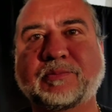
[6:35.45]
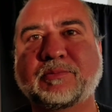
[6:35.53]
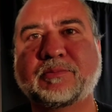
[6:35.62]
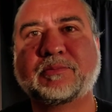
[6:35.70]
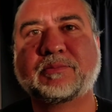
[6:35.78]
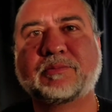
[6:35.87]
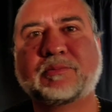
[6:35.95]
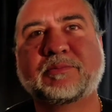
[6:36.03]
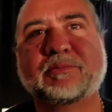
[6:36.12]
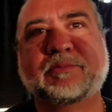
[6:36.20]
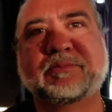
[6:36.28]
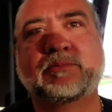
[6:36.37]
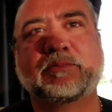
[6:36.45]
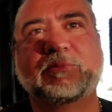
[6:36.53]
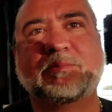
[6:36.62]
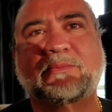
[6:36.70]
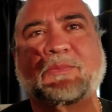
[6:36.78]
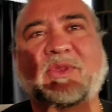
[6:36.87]
Appreciate it. Thanks very
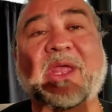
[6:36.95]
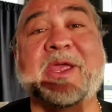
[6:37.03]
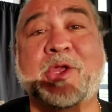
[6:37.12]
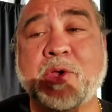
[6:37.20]
much. Thank